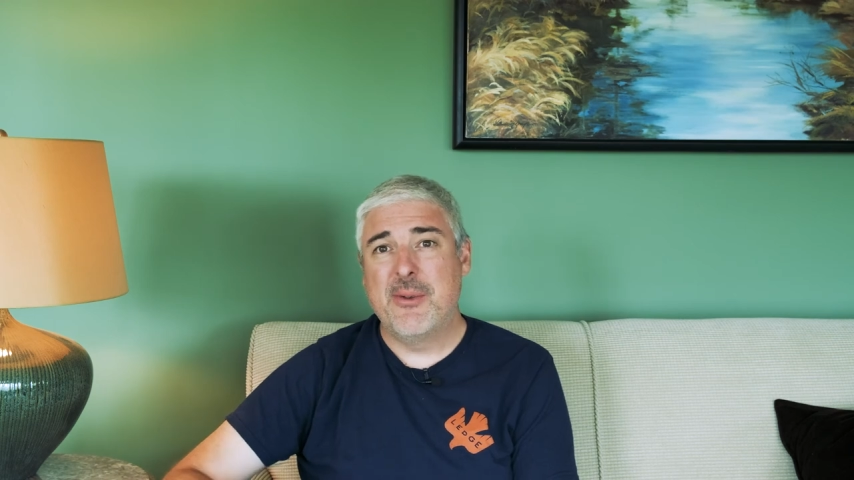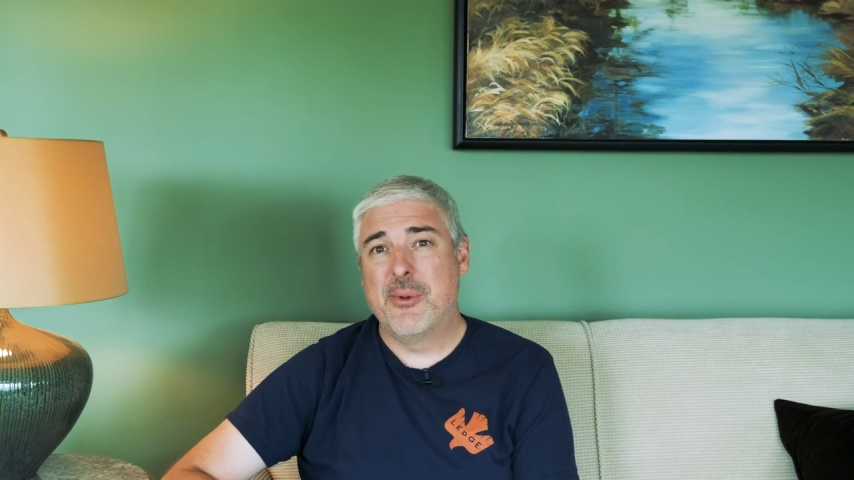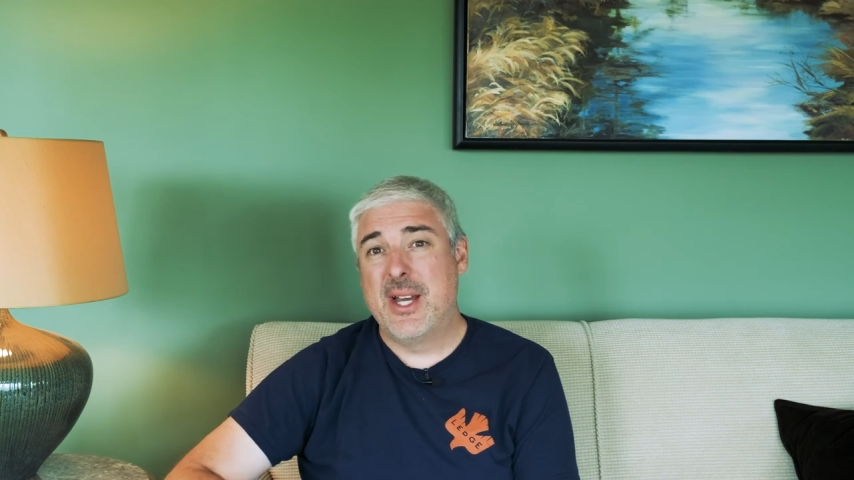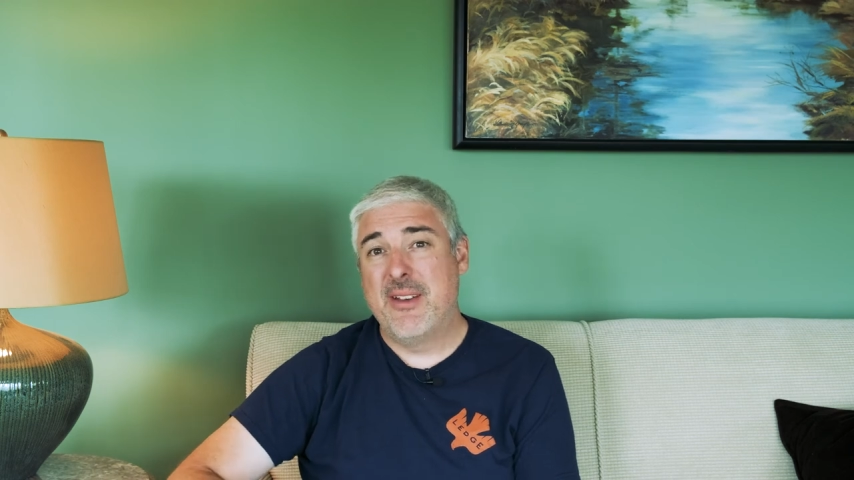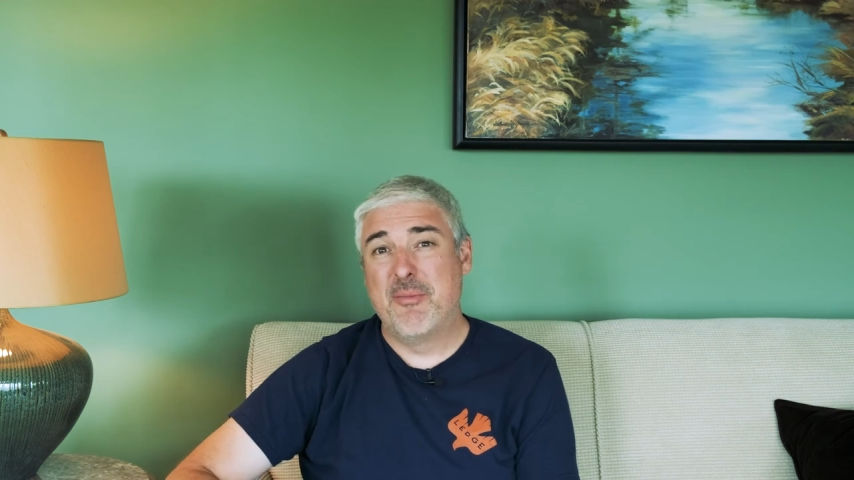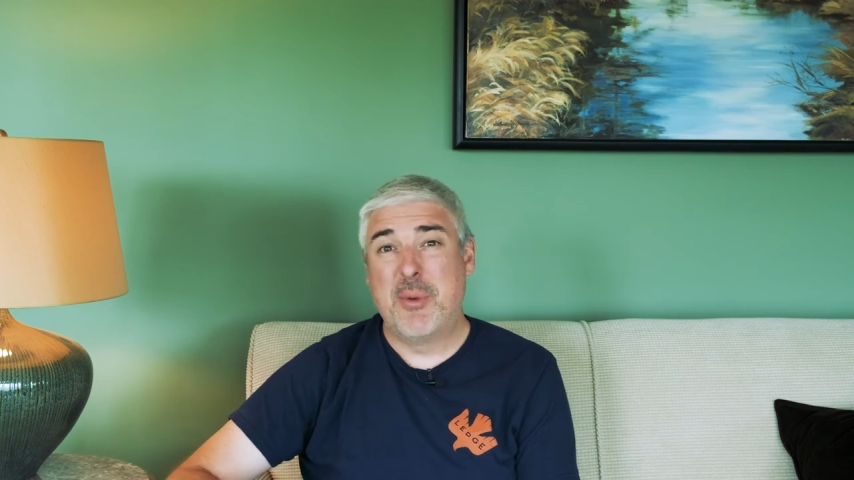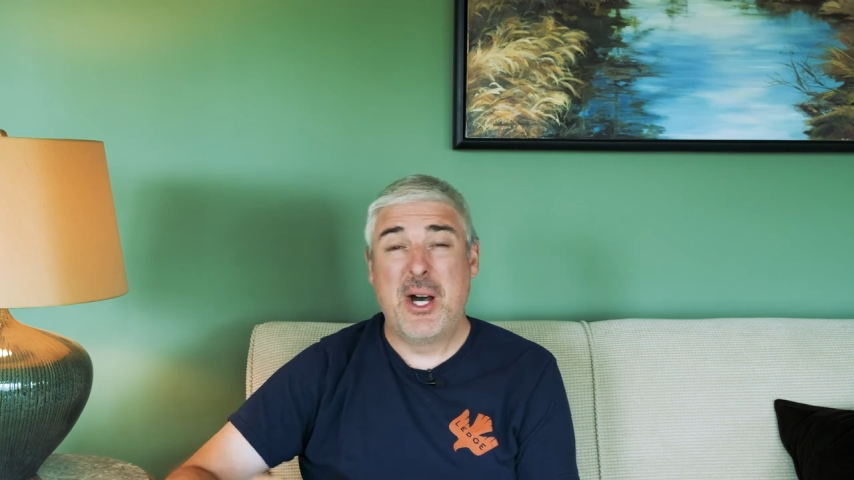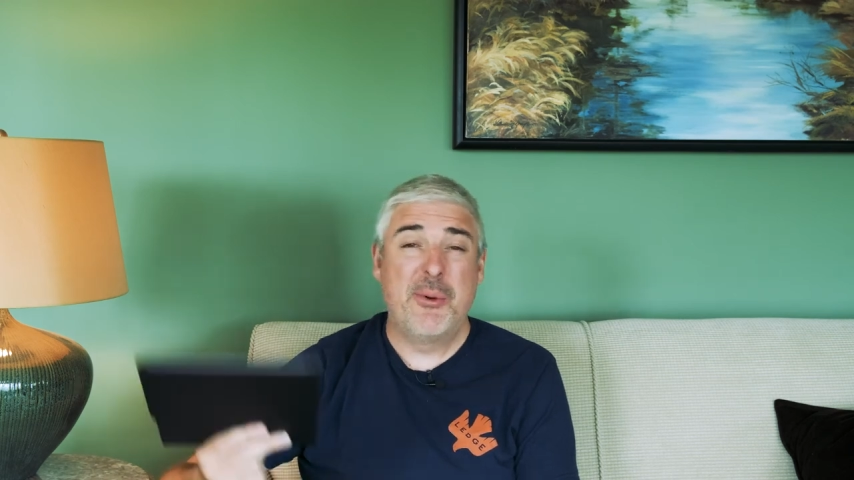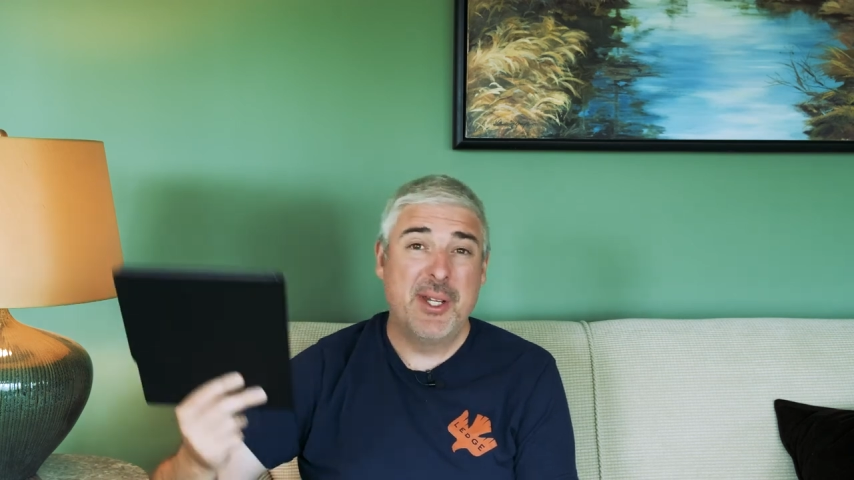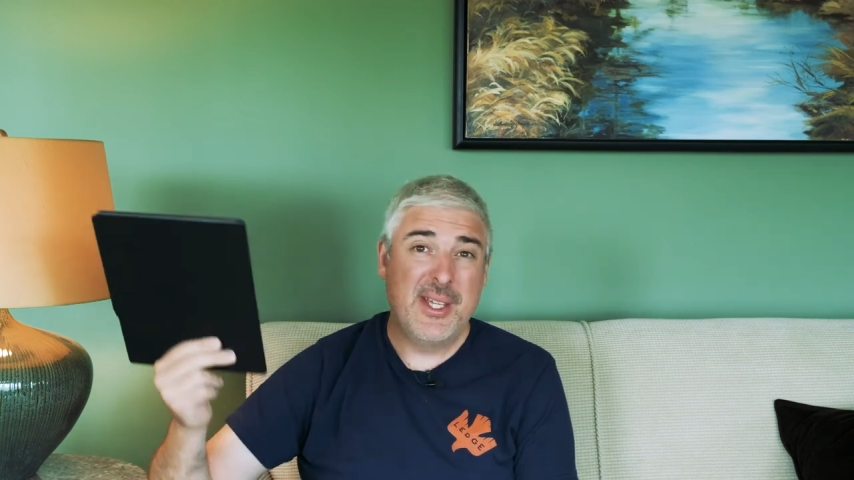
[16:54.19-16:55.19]
would I have
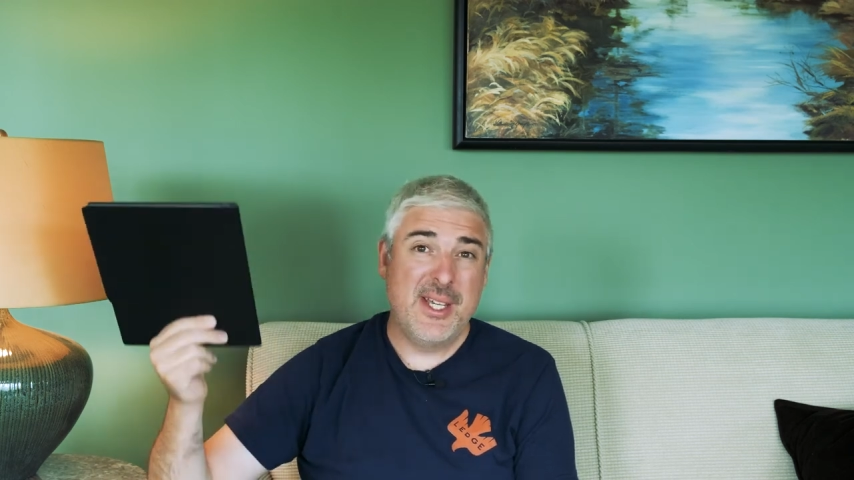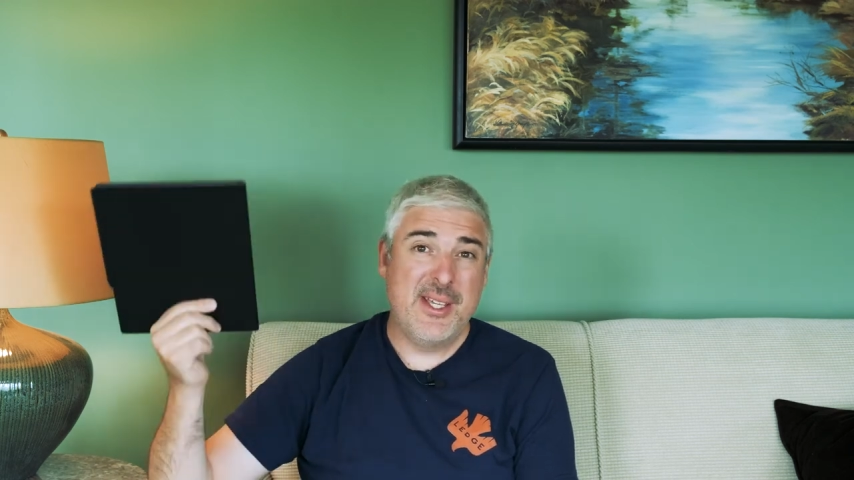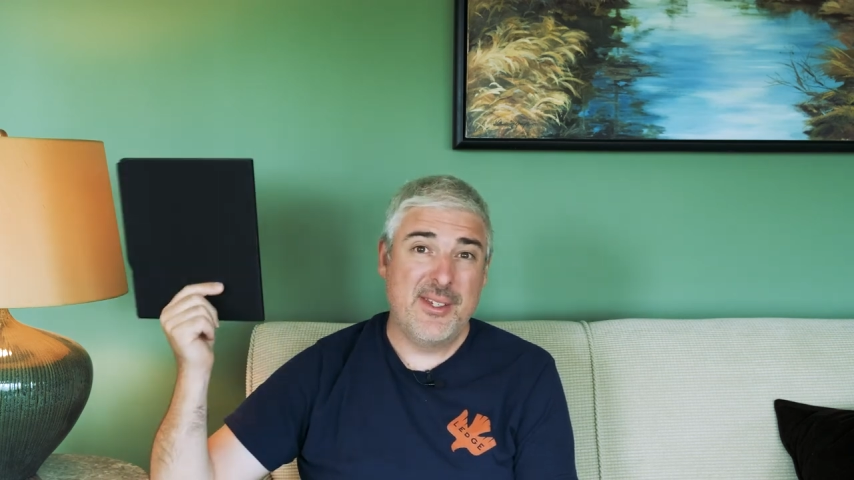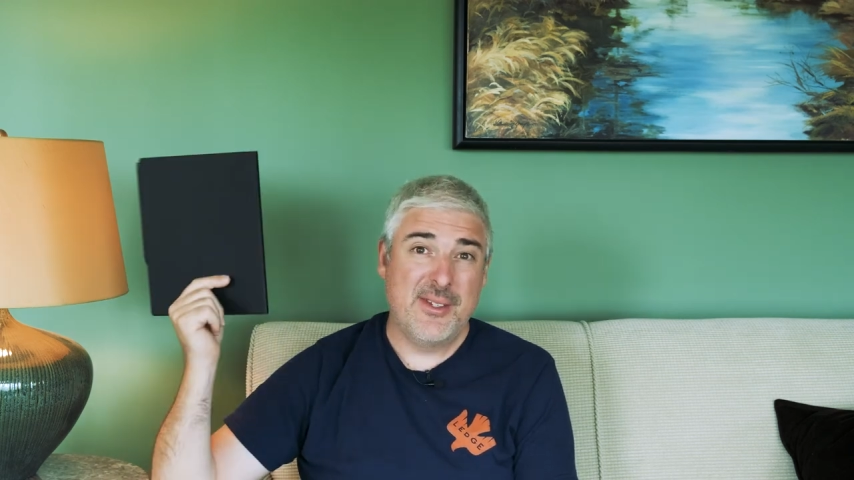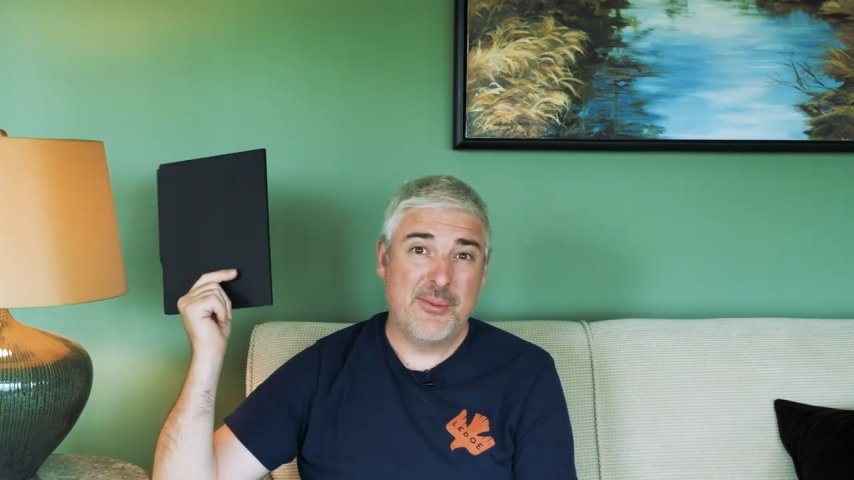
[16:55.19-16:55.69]
bought one of these